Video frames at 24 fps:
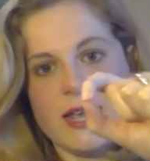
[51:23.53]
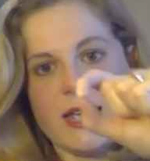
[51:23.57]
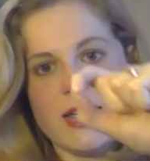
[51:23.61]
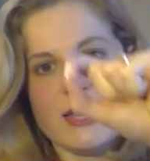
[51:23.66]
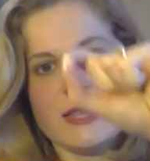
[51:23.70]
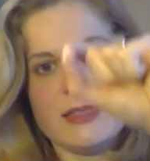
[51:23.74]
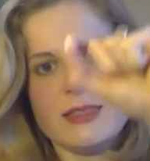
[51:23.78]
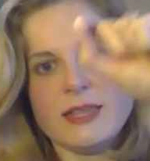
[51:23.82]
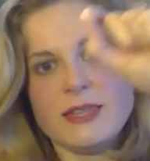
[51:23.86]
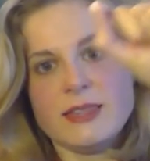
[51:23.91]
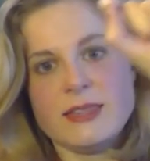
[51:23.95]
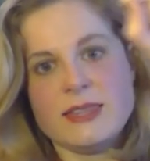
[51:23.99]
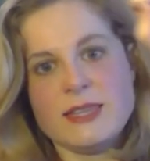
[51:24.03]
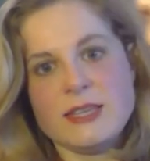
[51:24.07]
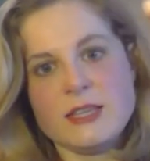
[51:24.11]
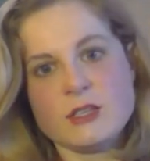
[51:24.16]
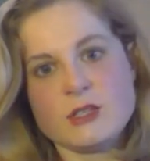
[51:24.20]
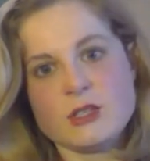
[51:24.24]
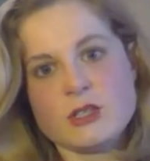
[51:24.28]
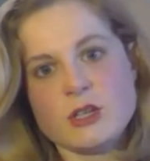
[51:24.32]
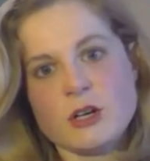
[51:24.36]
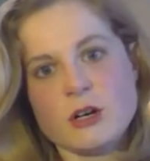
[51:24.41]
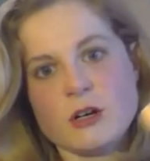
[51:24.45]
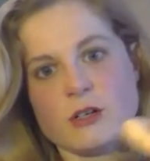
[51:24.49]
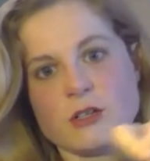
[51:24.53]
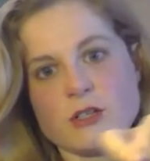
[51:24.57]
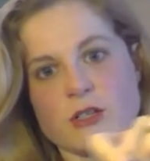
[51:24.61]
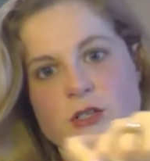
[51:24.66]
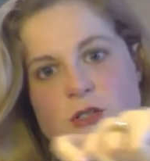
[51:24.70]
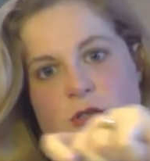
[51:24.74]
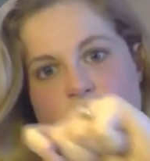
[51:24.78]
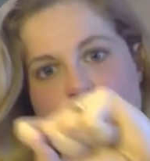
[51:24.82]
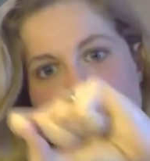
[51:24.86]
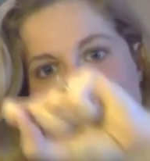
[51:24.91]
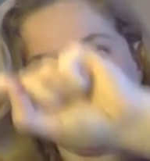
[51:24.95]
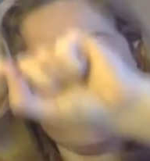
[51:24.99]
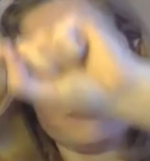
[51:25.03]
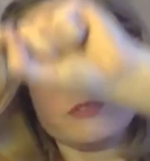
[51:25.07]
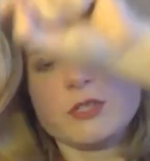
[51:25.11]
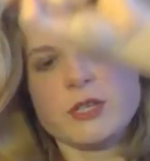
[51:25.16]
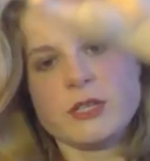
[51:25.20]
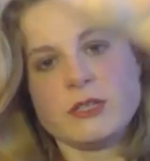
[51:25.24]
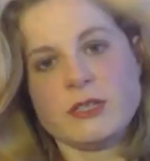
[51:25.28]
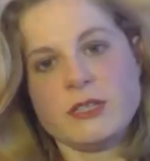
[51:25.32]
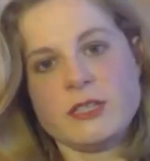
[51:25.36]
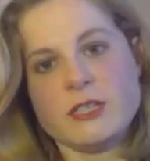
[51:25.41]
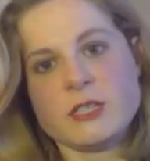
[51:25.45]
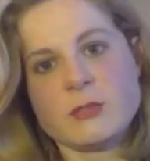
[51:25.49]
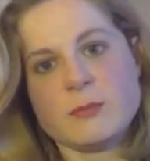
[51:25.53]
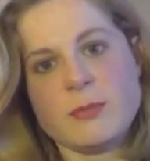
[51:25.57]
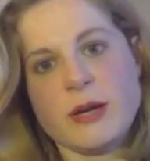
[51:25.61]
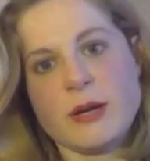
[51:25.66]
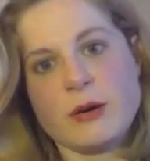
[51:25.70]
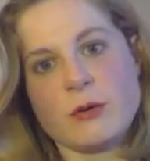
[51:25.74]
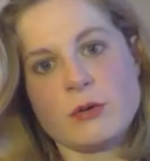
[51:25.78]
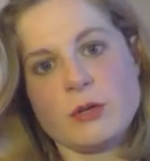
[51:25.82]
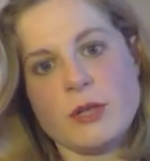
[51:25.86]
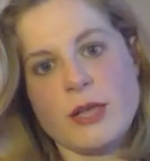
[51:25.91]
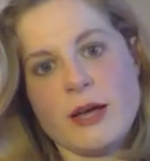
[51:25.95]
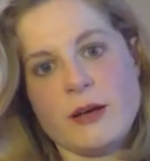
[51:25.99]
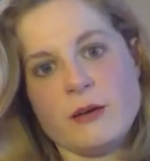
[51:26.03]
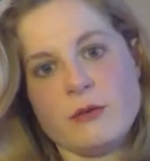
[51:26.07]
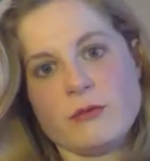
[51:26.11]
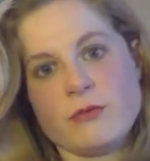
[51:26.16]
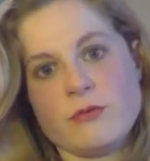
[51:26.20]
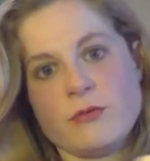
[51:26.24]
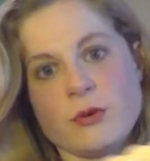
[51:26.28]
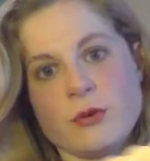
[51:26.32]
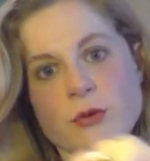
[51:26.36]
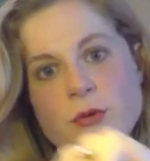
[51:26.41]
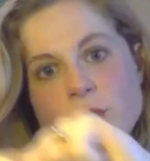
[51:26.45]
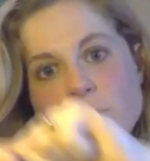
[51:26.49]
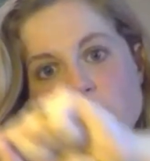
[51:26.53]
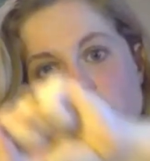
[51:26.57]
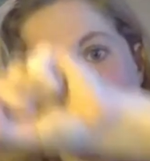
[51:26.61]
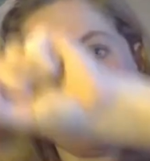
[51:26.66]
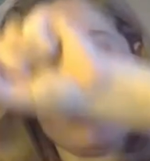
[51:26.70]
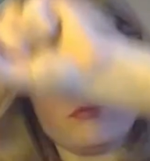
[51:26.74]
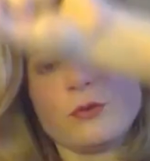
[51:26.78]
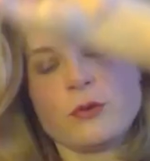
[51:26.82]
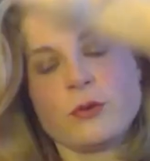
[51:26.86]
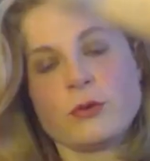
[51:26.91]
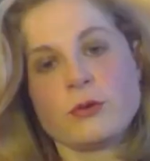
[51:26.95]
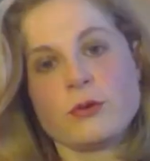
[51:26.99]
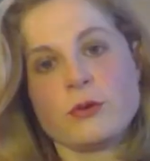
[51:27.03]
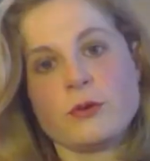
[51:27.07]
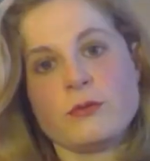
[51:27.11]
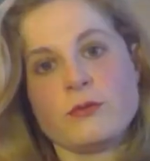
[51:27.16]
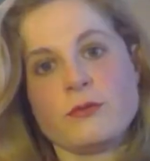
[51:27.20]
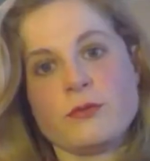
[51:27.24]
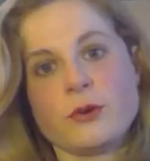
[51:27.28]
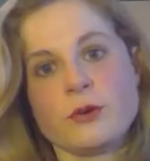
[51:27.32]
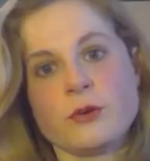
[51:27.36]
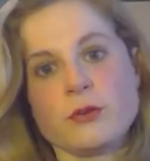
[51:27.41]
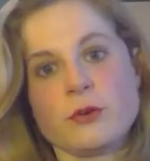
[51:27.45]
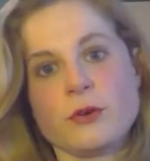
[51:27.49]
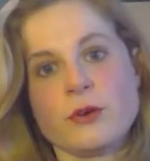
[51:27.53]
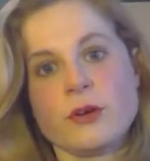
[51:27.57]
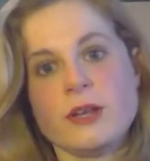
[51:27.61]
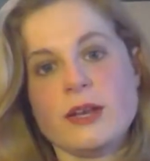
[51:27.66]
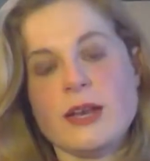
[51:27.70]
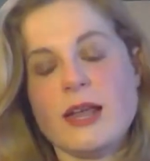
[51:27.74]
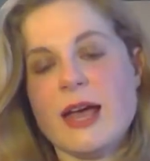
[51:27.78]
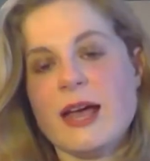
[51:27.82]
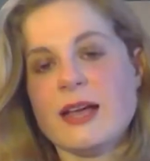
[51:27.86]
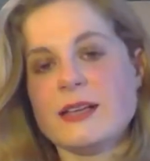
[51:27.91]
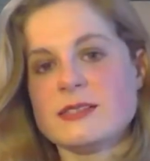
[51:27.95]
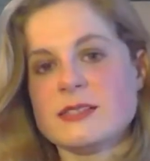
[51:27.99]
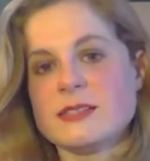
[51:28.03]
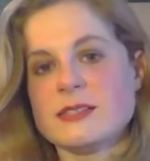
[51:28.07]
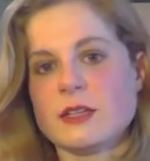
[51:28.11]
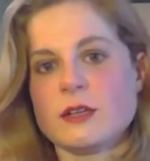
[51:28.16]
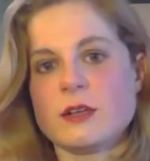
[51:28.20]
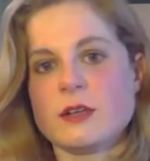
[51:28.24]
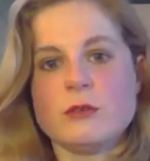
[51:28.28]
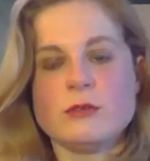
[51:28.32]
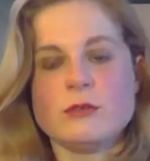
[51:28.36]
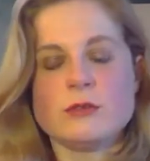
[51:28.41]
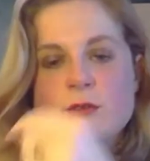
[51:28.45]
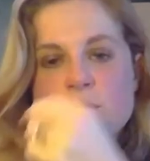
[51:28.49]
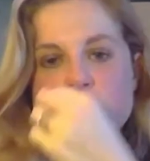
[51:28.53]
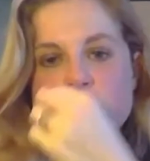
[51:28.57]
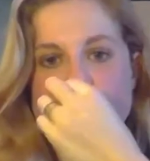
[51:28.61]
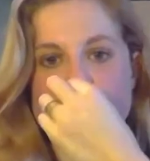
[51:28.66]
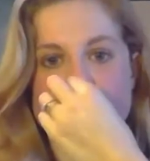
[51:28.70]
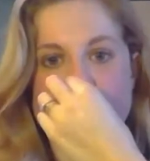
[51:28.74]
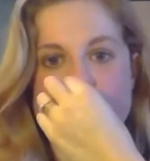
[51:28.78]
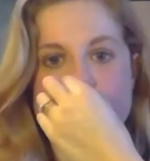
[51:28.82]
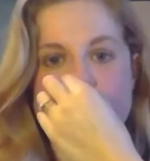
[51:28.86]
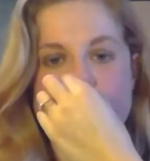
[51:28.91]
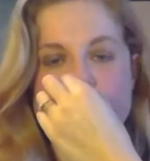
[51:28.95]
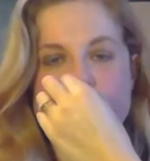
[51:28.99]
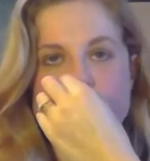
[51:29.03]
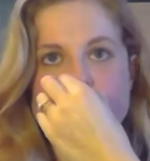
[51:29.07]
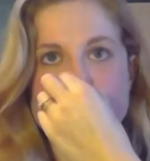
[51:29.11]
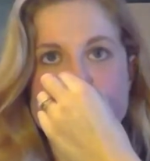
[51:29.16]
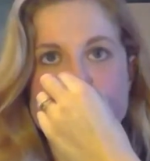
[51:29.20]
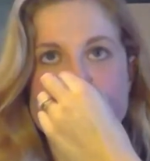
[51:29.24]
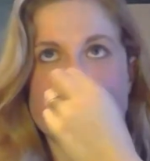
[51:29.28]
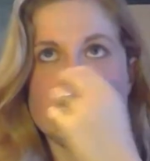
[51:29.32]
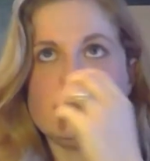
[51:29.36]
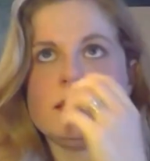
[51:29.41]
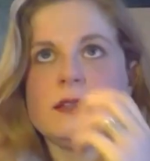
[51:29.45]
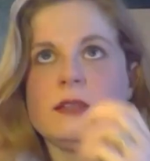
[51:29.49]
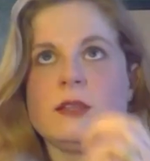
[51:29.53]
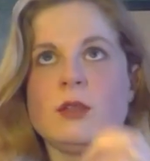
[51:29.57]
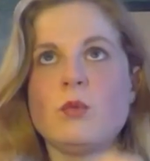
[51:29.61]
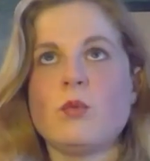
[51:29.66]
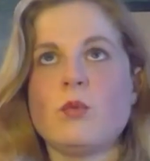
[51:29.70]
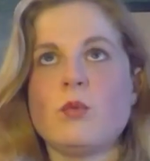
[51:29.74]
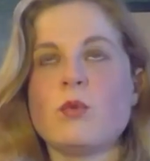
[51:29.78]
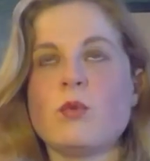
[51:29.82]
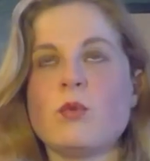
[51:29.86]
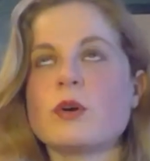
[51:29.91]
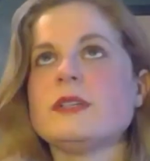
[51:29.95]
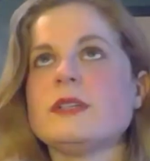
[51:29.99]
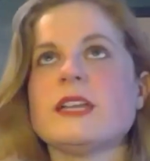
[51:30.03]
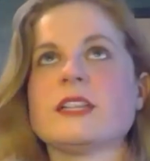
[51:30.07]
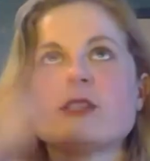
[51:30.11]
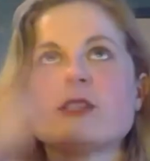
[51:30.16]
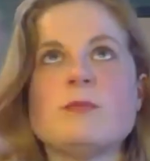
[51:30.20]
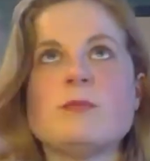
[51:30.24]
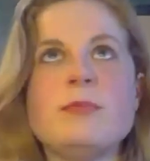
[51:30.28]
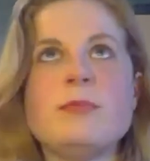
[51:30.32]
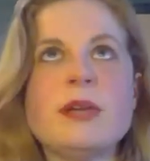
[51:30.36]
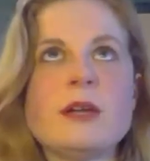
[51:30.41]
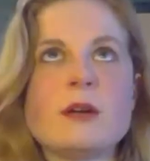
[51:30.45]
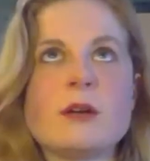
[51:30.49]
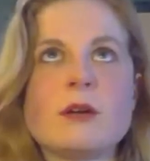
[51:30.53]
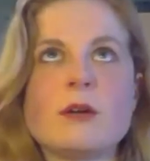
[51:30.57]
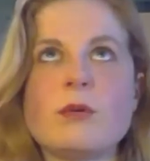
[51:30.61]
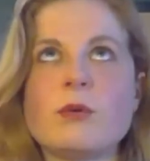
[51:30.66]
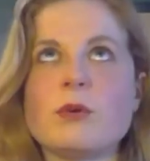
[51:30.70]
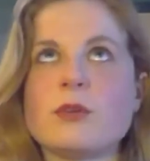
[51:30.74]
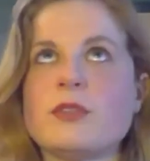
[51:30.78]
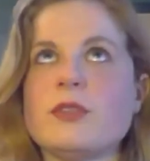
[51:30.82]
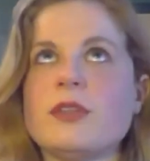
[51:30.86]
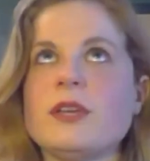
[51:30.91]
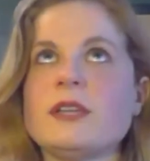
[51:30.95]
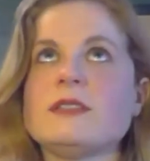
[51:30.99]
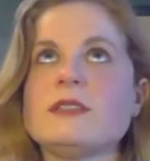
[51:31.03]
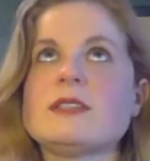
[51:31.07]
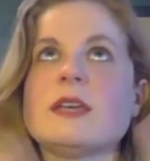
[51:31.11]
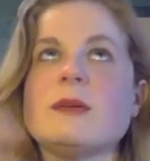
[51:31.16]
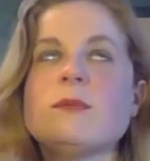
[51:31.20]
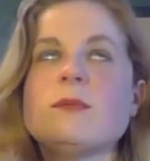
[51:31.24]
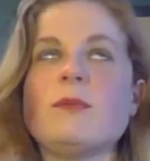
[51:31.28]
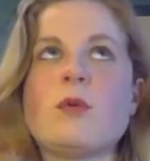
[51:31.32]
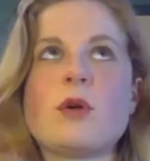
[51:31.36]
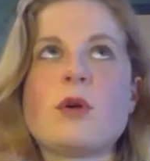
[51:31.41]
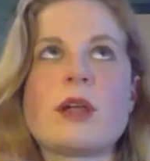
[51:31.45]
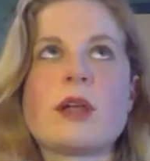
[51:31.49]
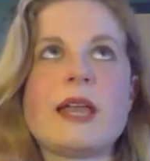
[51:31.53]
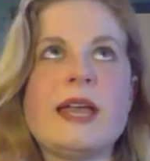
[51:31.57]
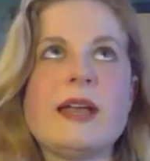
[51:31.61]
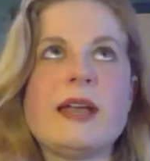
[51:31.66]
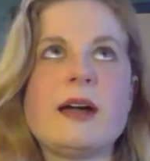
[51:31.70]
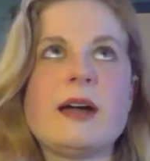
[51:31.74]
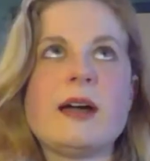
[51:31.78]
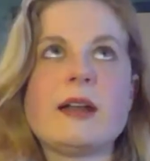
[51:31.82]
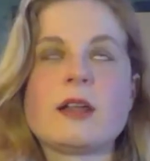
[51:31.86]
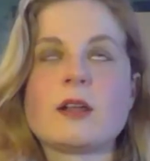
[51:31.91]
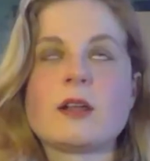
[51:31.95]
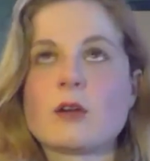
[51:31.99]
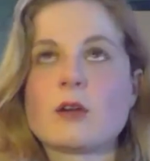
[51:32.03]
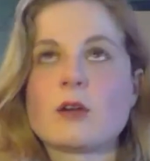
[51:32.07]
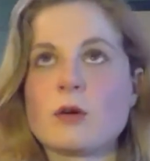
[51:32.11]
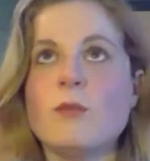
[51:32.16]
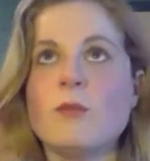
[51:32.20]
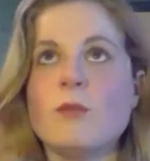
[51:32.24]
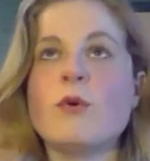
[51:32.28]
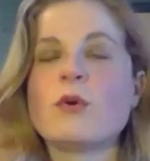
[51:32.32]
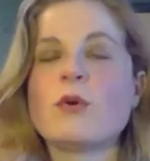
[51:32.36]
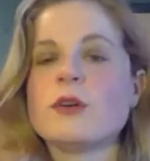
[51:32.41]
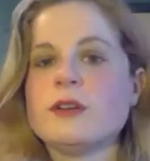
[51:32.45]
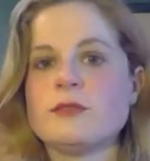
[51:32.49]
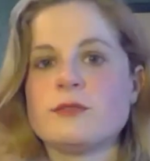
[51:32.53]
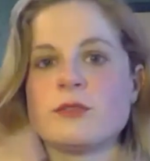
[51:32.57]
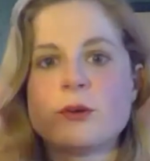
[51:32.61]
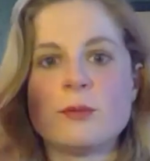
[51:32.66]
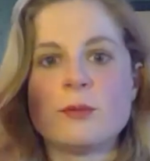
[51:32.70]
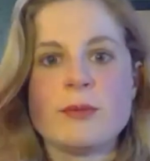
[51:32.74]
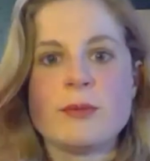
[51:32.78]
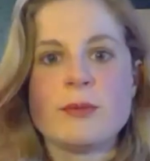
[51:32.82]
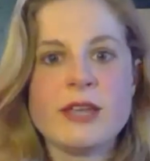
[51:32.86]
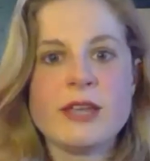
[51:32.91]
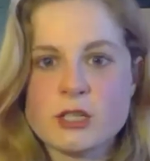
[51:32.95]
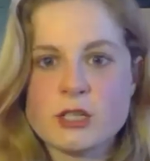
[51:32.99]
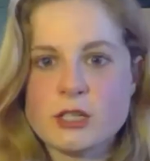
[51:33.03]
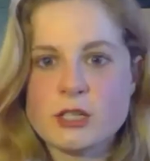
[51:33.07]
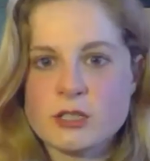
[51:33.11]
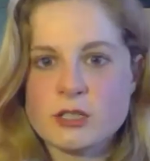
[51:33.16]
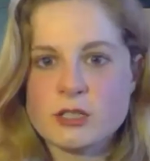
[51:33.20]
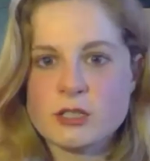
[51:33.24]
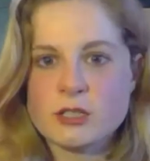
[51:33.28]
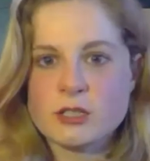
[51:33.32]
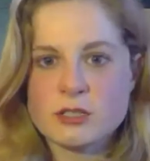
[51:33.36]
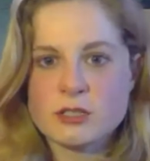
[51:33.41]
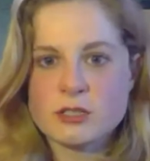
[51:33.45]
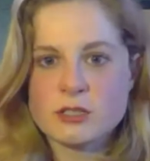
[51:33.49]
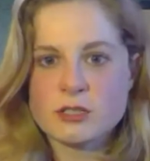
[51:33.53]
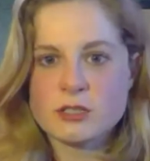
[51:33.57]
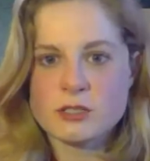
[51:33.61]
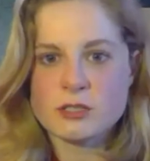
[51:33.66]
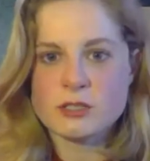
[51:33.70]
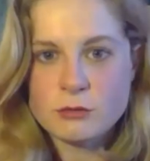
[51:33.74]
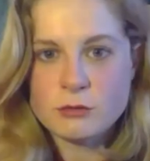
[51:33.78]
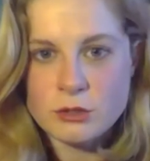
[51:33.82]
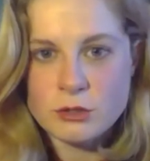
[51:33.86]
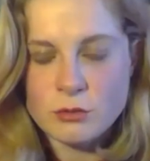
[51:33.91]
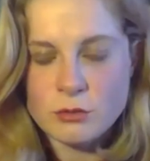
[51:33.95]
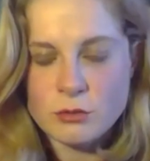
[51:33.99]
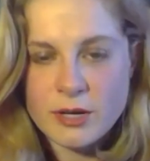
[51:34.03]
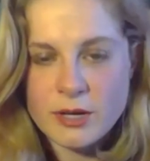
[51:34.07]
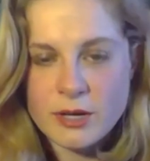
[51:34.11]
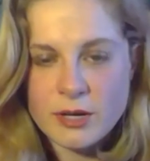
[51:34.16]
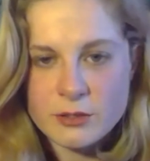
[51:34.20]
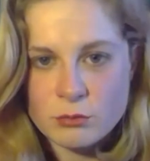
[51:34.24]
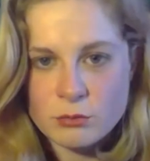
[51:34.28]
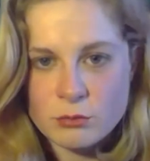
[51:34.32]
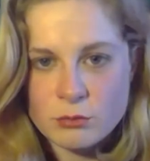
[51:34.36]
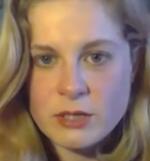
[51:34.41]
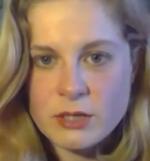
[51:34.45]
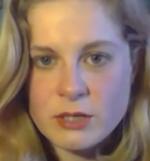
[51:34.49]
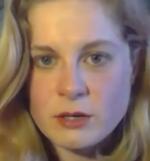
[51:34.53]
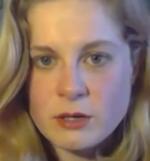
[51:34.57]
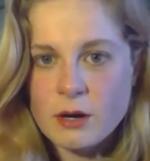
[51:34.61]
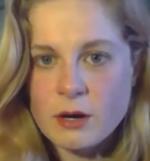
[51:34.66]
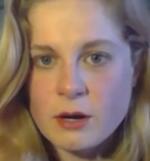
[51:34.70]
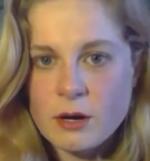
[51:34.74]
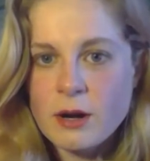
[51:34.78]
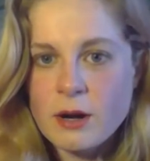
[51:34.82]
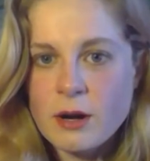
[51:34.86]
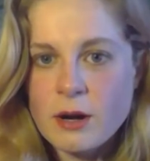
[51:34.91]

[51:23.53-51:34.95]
And then things start to sort of suddenly spiral out further and further and further. And as it goes further out, the world gets bigger, or things get more chaotic, or more information is allowed to you as a reader.